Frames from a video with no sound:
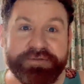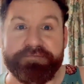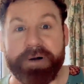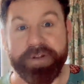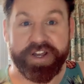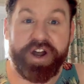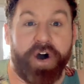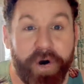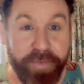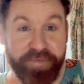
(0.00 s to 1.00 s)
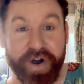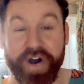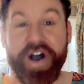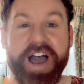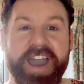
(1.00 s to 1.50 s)
probably not,
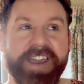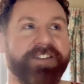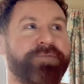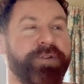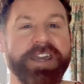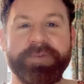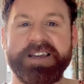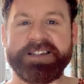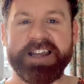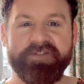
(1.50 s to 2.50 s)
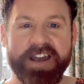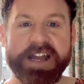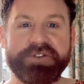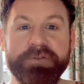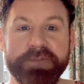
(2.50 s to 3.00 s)
but hey, BBC
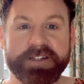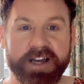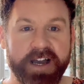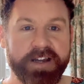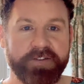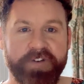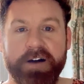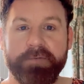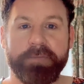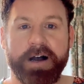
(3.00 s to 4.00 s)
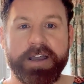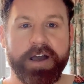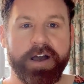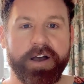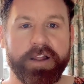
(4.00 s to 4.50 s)
Radio Humberside found
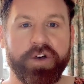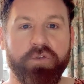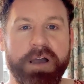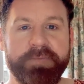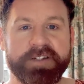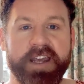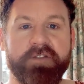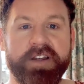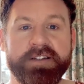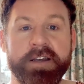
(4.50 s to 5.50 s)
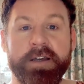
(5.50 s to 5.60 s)
my little web series,